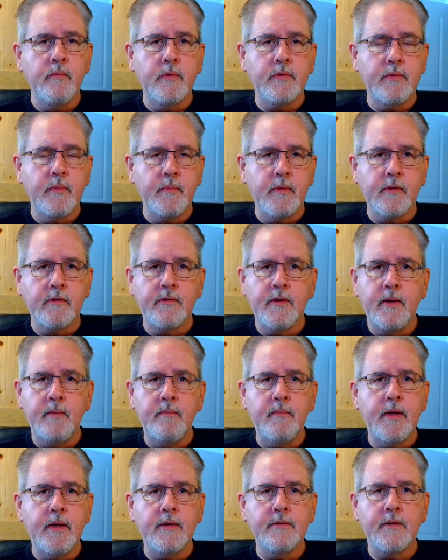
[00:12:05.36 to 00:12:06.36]
with some of the same
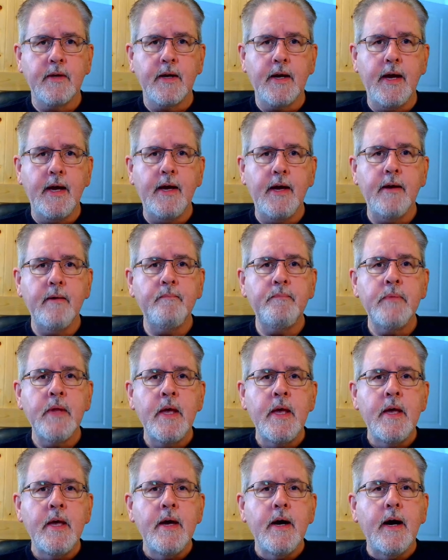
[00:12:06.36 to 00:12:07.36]
things that I am.
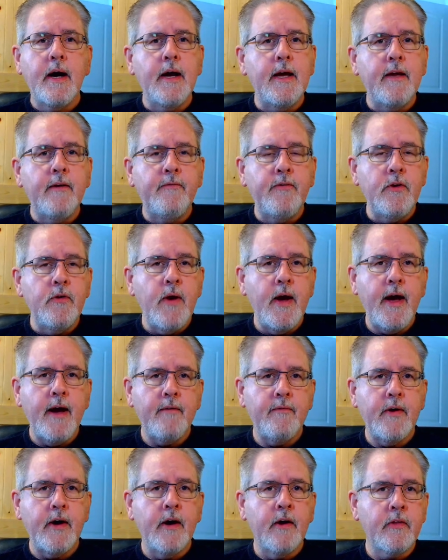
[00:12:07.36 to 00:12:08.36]
If you
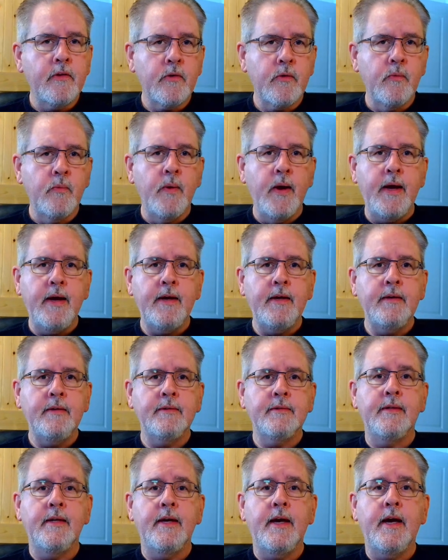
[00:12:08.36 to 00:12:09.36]
have other
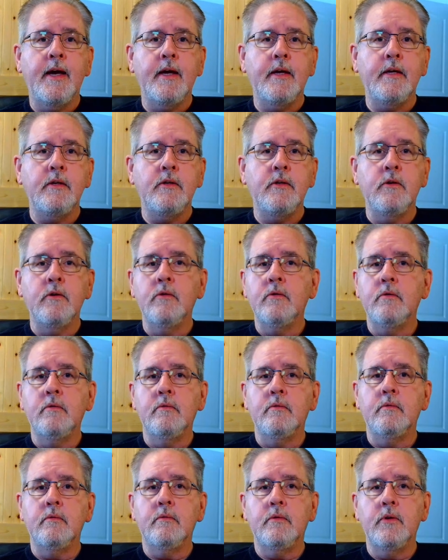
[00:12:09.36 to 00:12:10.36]
ways that
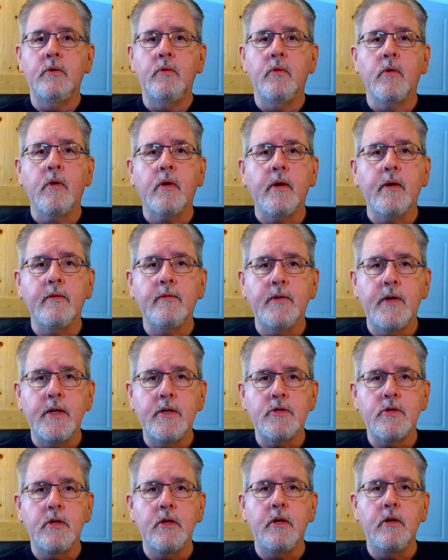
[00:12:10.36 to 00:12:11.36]
you do
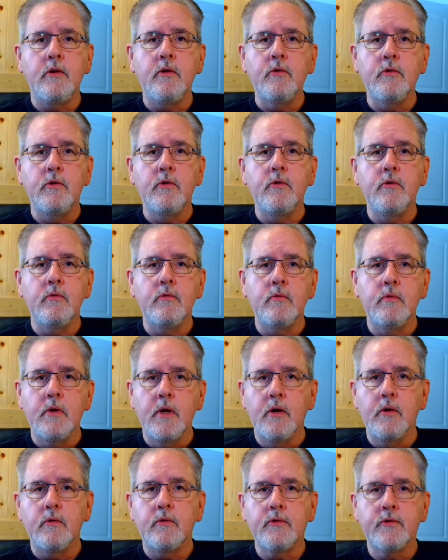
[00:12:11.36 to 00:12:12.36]
organization and you do
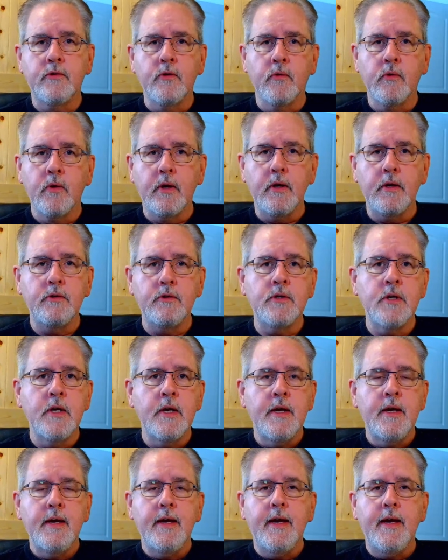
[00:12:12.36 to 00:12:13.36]
note storage
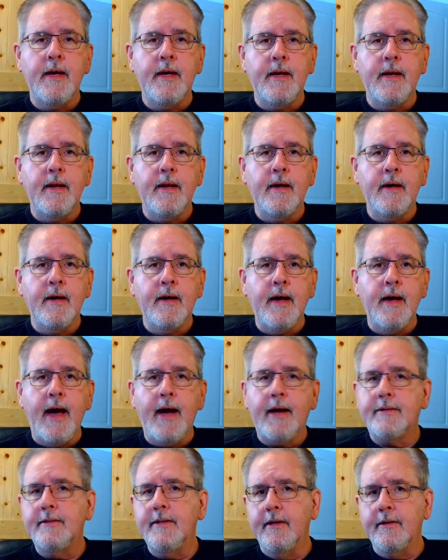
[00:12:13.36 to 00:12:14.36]
and
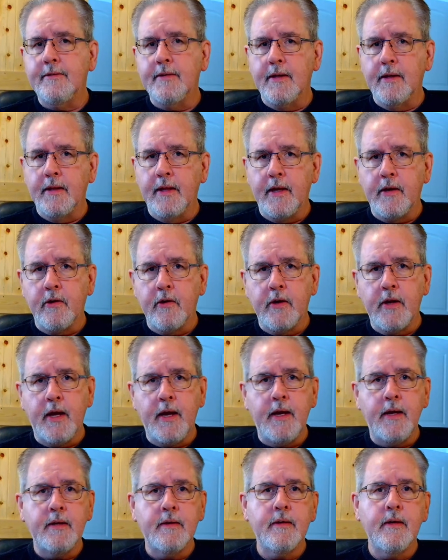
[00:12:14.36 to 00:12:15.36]
access at a later
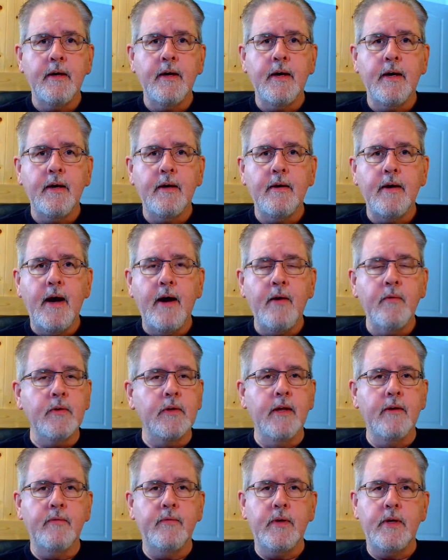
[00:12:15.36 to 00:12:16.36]
date, I would
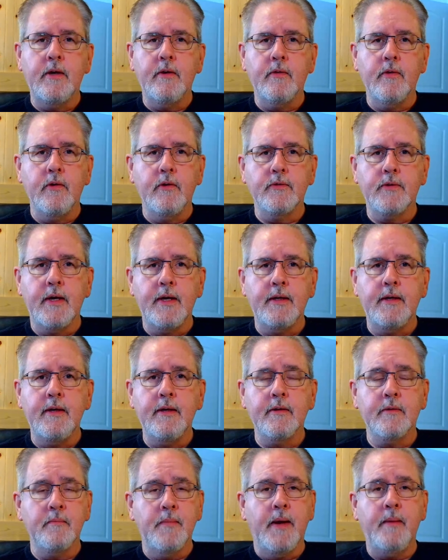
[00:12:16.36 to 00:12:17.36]
love to hear those
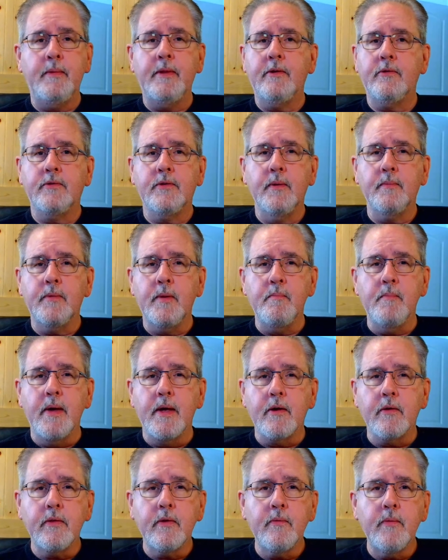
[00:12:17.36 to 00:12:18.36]
ideas. Maybe there's something
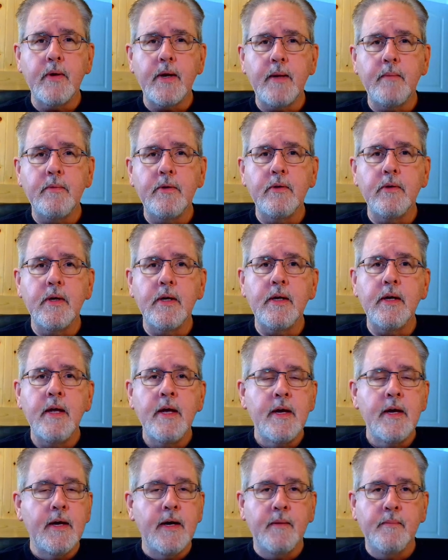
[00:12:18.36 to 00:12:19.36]
better than what I'm doing.
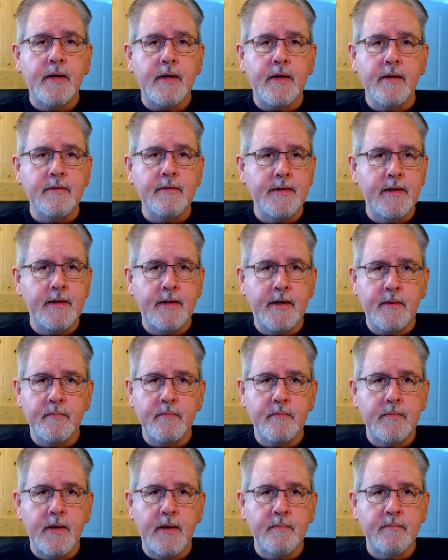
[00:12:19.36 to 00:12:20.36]
I'm not going to say that
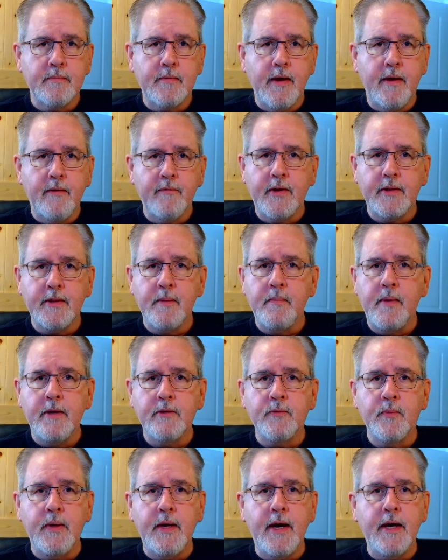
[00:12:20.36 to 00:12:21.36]
I've got the
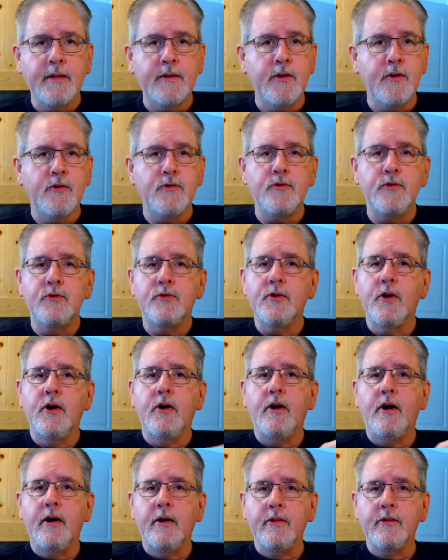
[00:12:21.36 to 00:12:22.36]
best way out there. As you saw,
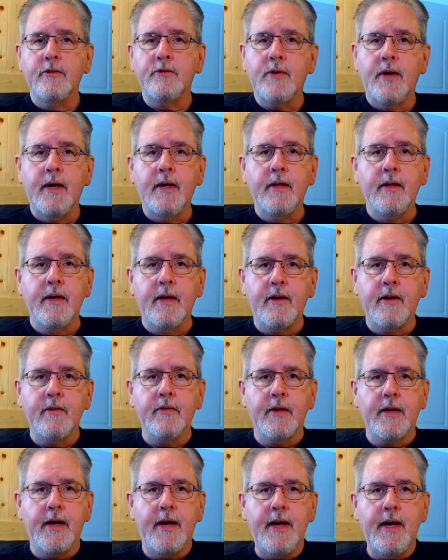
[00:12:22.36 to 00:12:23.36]
all the trial and error
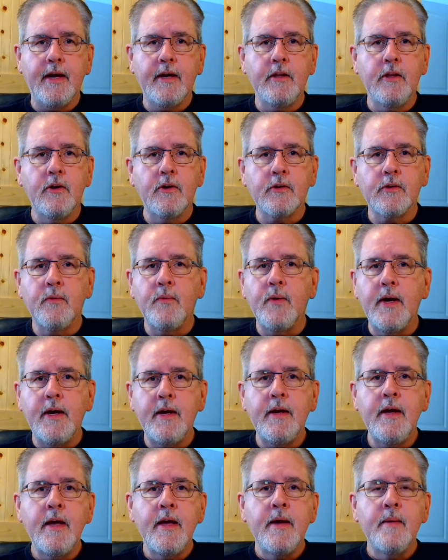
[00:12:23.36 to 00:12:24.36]
that I had along the
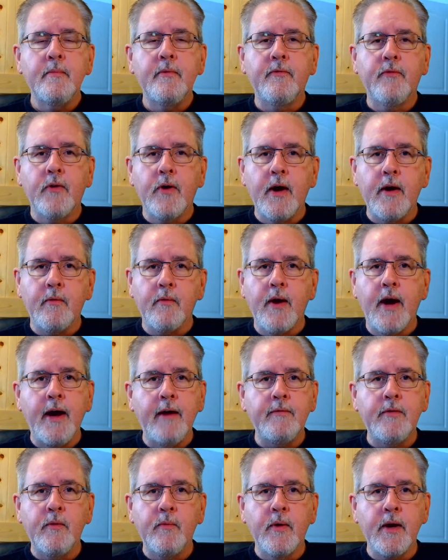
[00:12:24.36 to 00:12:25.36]
way before I
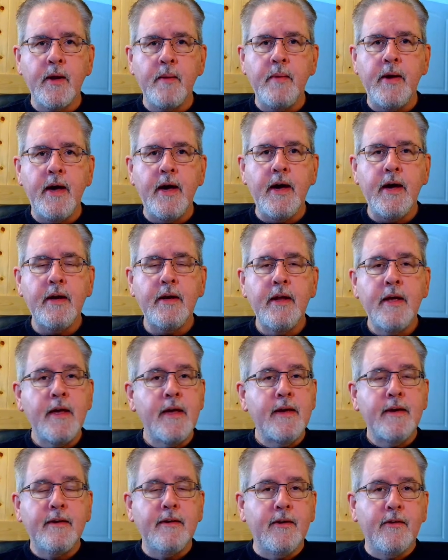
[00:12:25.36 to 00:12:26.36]
arrived at what I'm at.
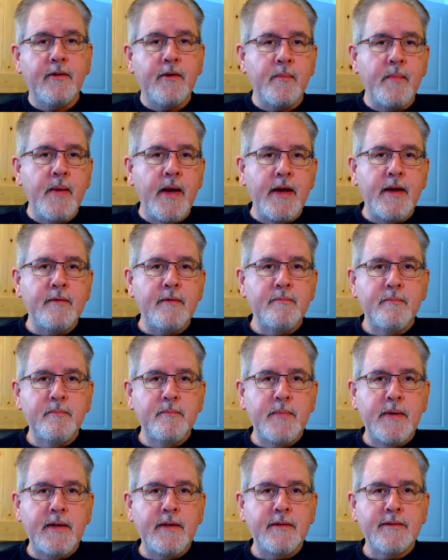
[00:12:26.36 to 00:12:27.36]
There may
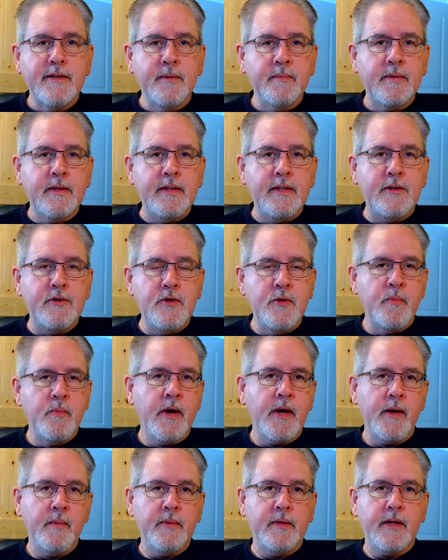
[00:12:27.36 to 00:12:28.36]
be something that you
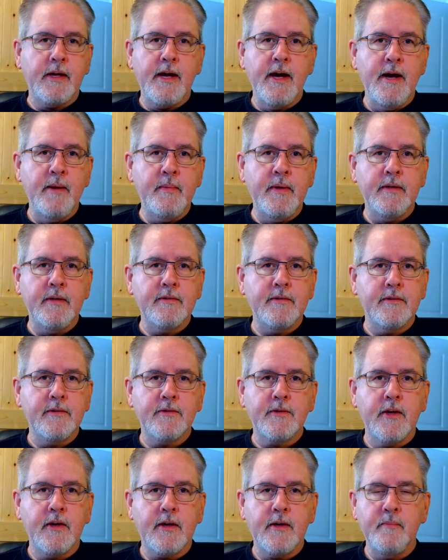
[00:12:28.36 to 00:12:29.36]
bring up in the comments that's
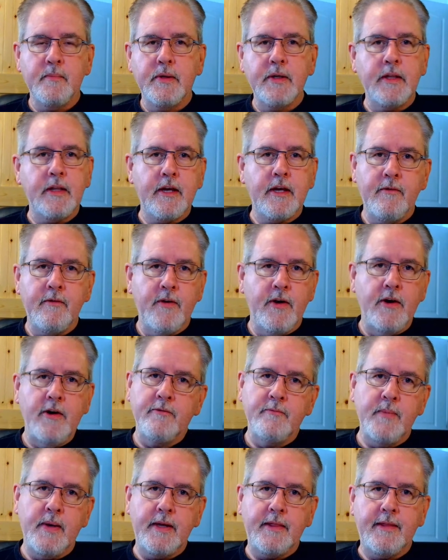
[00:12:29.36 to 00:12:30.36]
going to completely
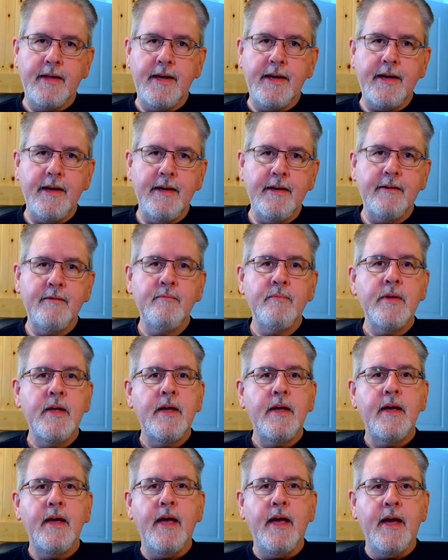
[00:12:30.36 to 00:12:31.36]
evolve my thinking
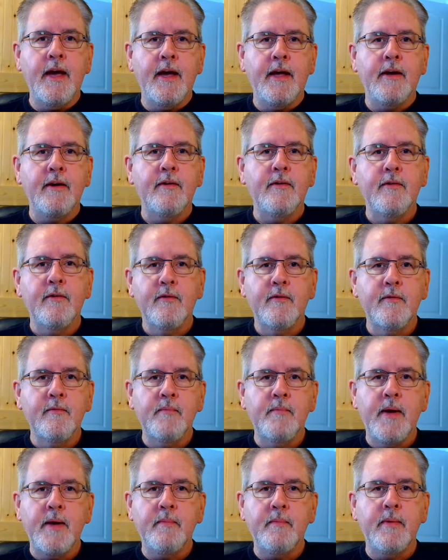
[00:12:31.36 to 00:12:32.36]
and
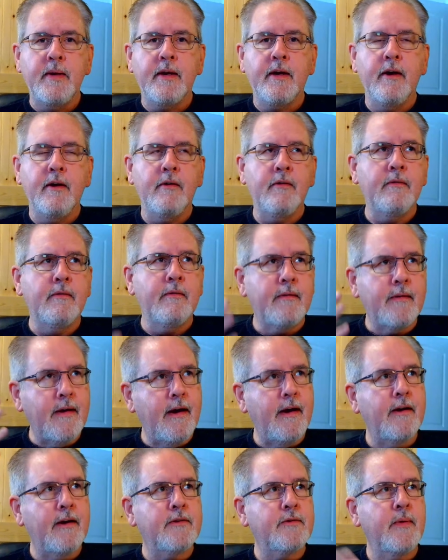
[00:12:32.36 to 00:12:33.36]
make me go,
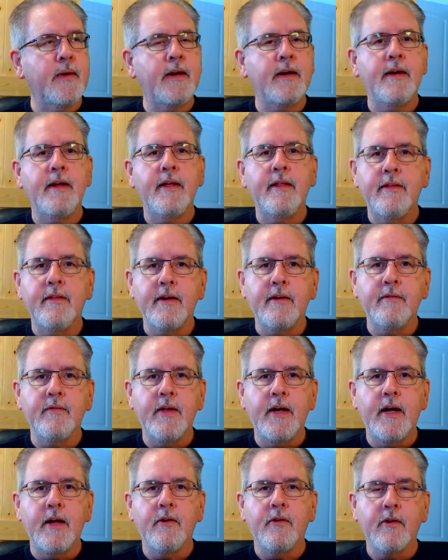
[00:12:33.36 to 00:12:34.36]
gosh, why didn't I think of
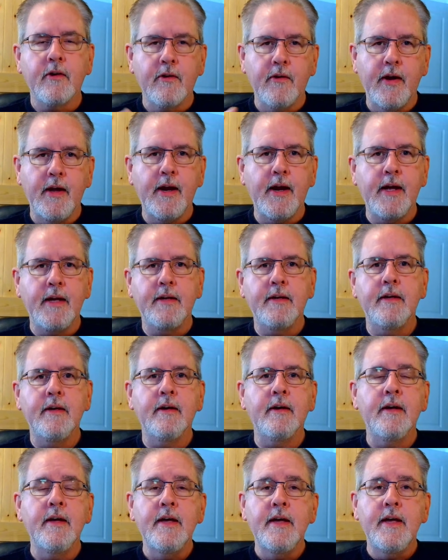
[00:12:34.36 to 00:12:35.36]
that? Or great
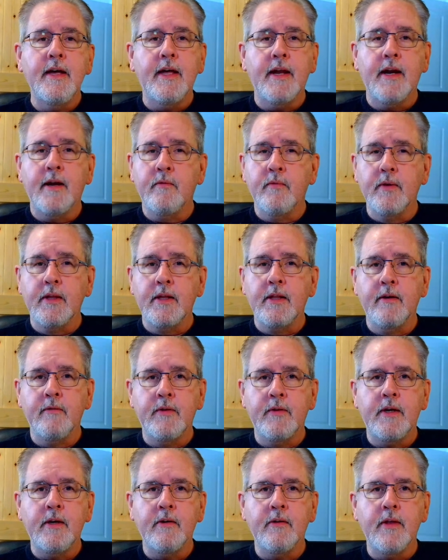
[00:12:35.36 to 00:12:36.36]
idea. And I'd really love
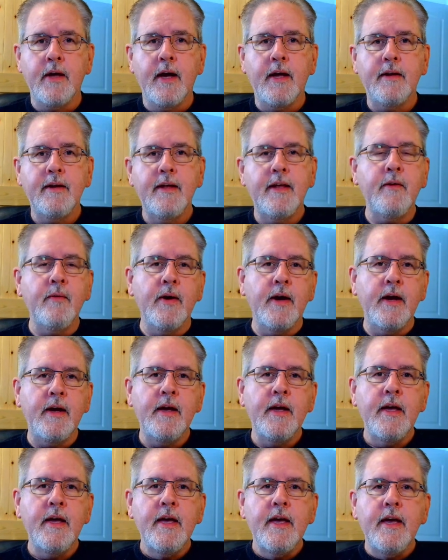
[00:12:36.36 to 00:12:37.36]
to hear that.
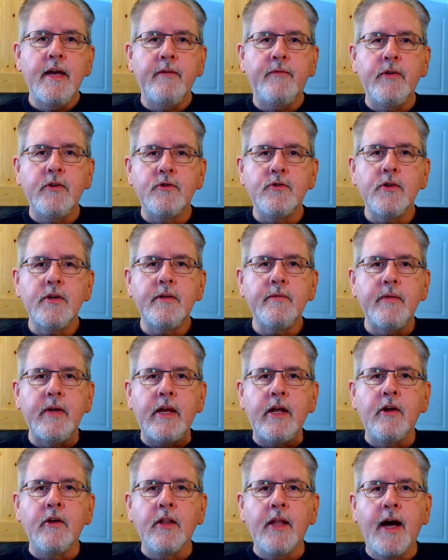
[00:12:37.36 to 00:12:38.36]
Anyway, if you enjoyed the
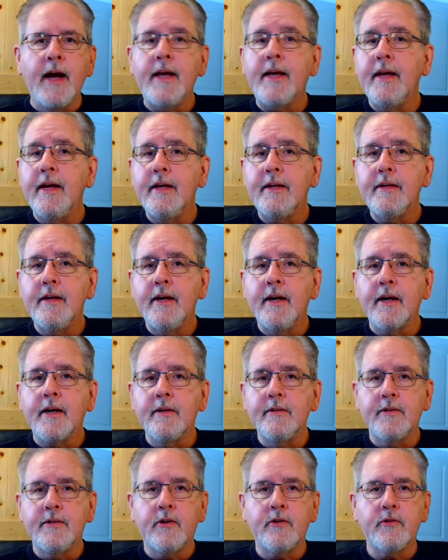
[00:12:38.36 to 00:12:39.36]
video, like it,
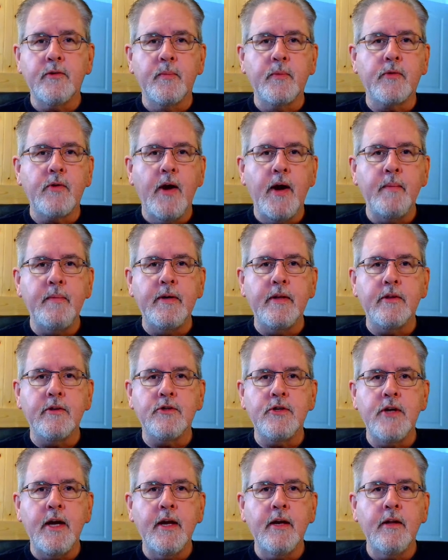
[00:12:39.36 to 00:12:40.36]
consider subscribing to the
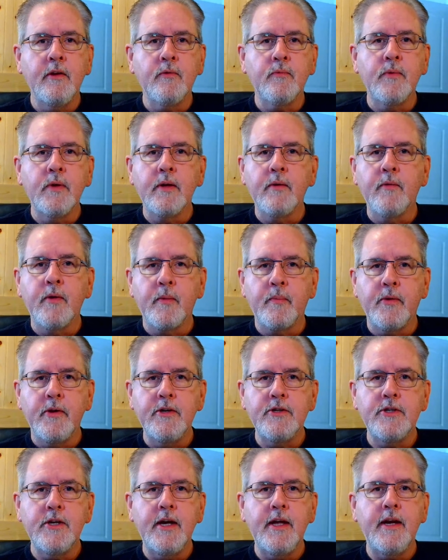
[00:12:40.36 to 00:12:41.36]
channel. Really would
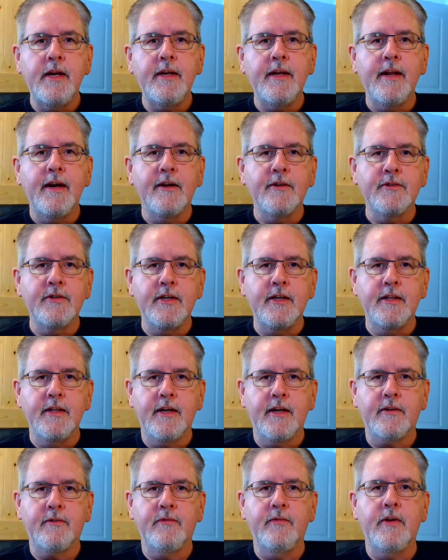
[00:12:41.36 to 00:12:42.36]
appreciate it. And I'll see you in the
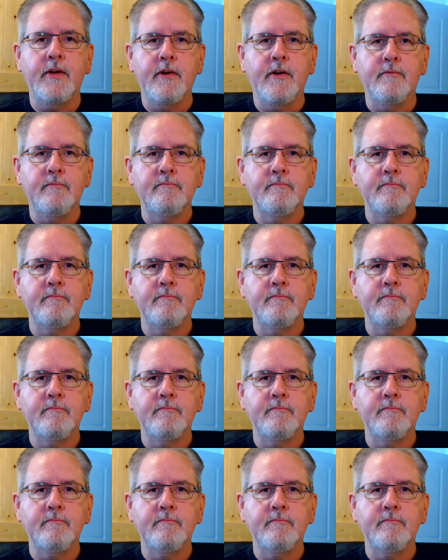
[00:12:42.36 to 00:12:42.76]
next video.